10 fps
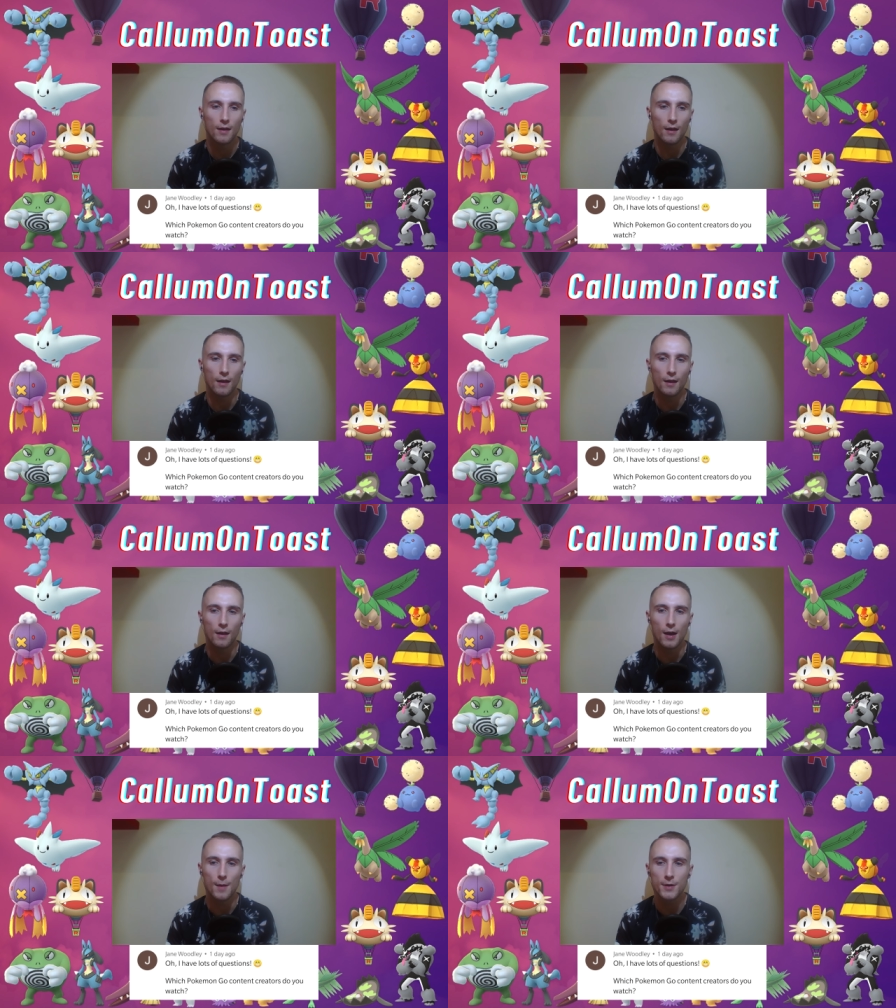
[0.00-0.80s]

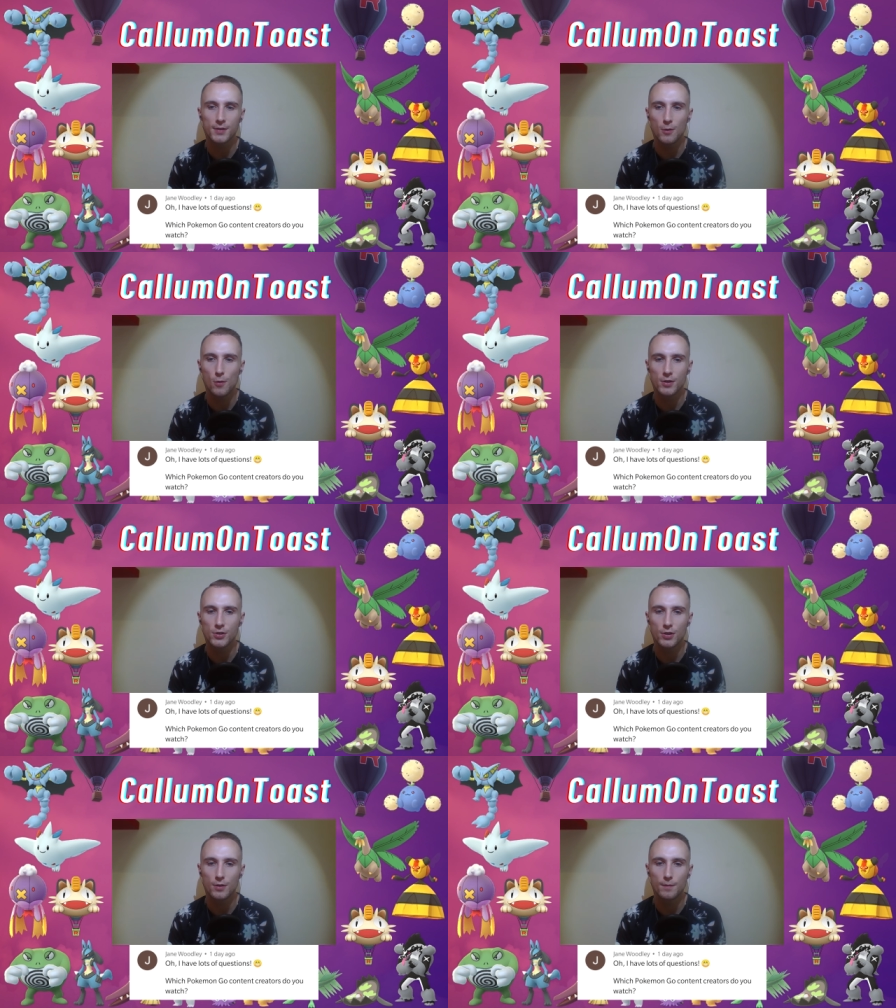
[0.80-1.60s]
I mostly
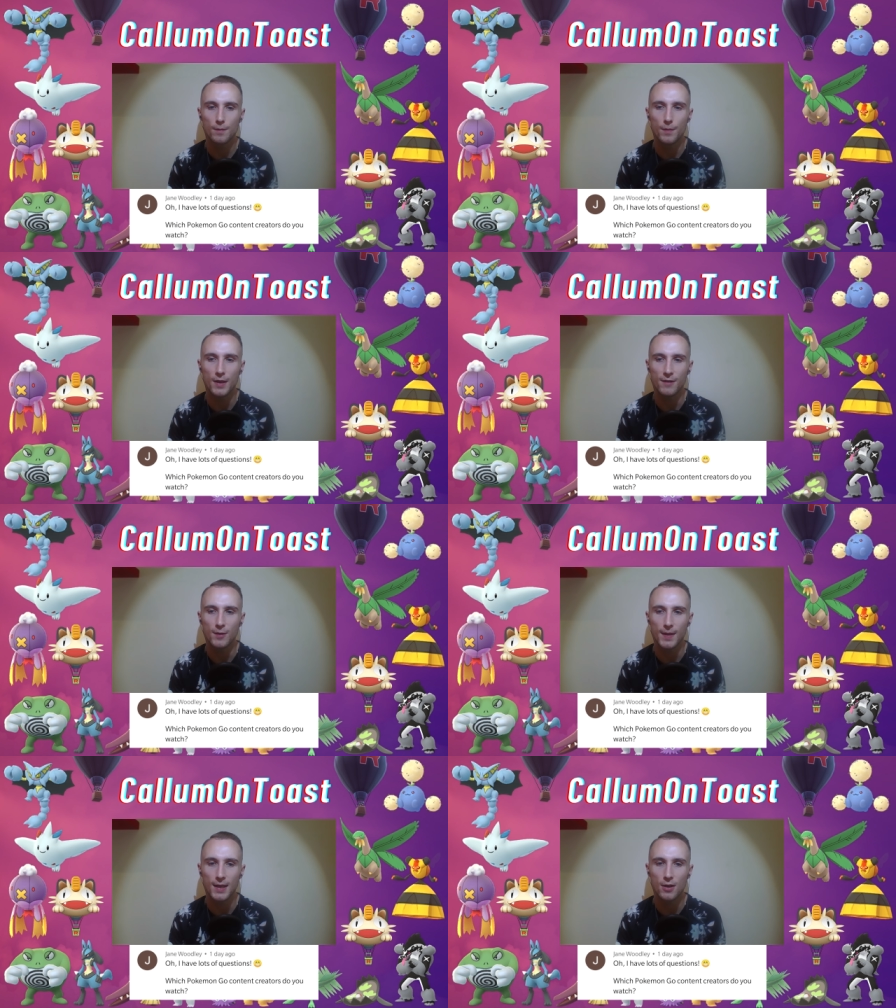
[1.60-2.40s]
watch
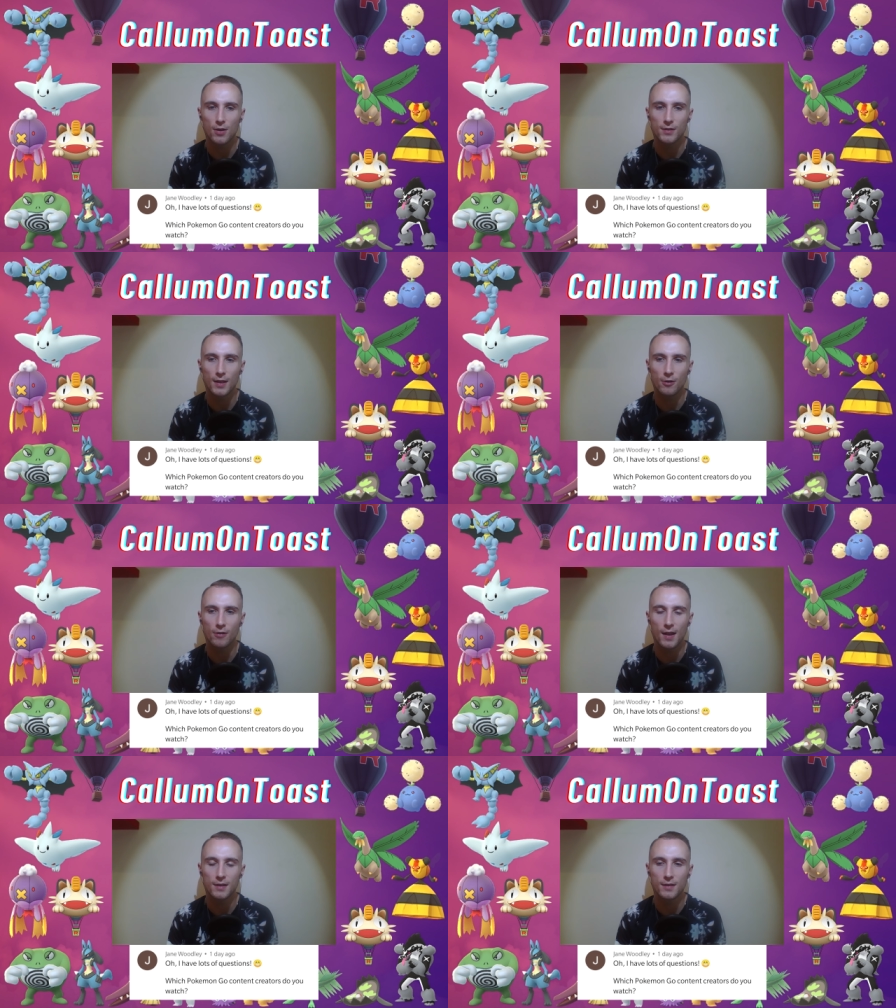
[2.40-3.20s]
PvP content
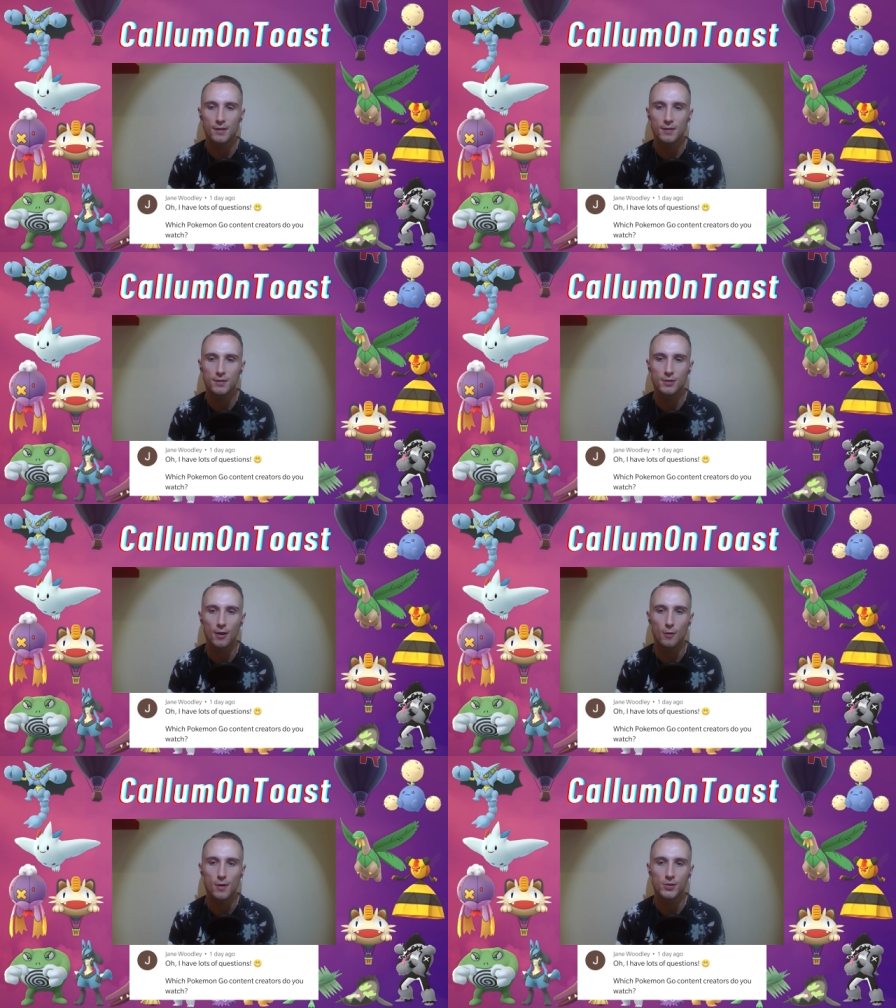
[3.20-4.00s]
creators,
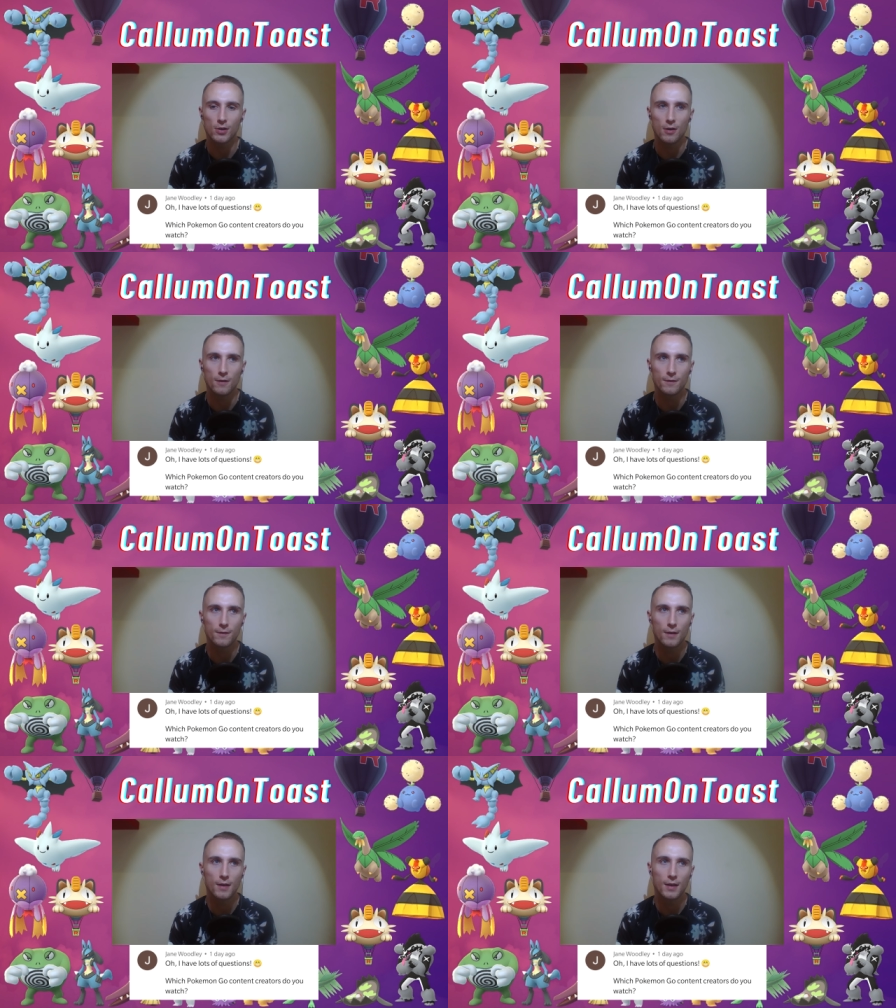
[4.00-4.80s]
so I watch a lot of
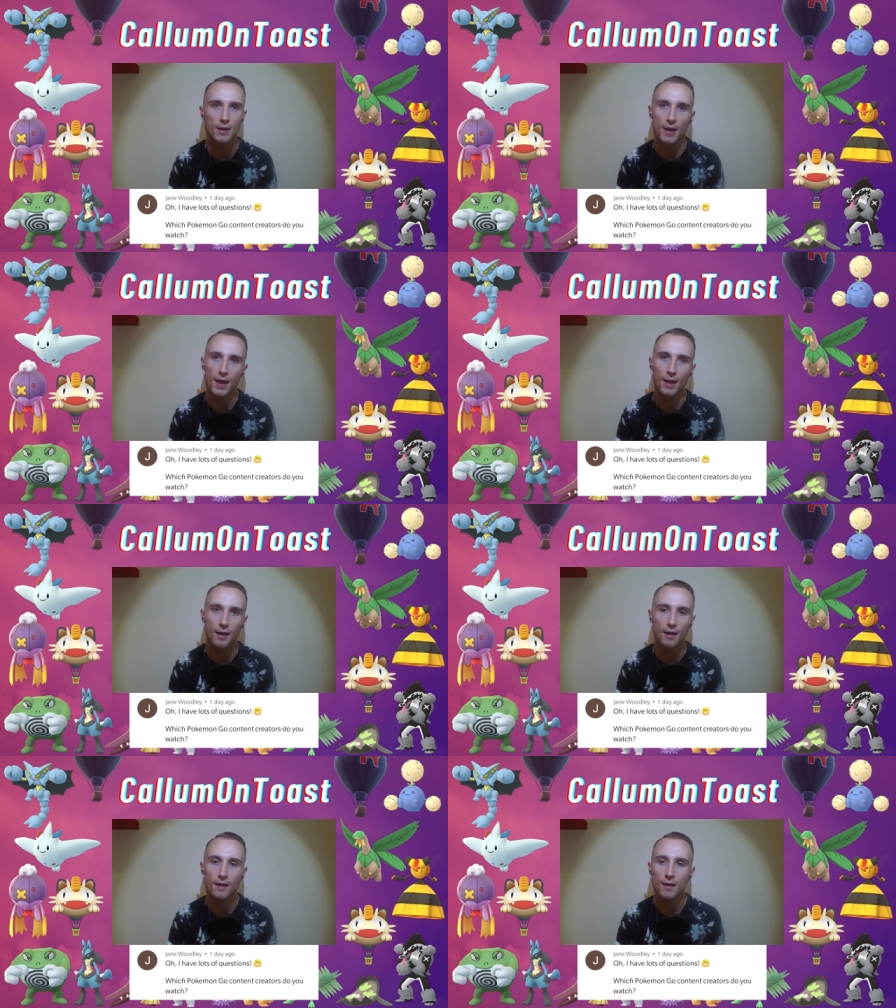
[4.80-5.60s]

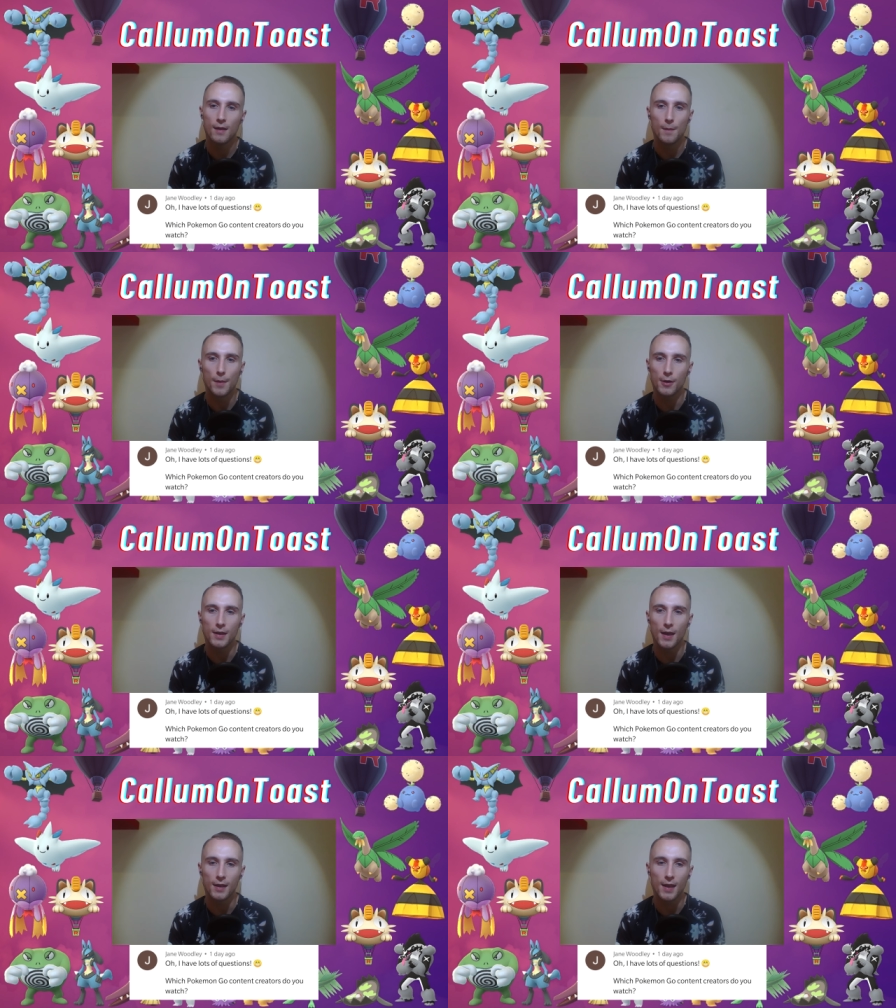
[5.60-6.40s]
King,
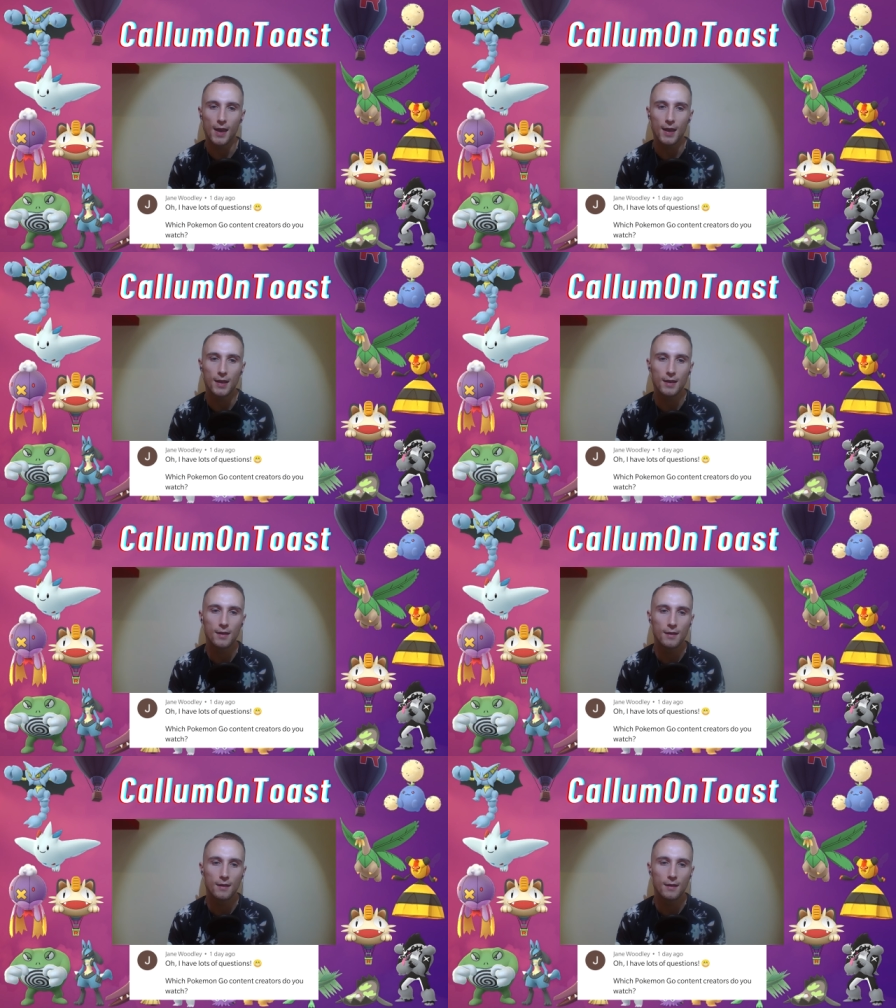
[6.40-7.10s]
Pokey AK,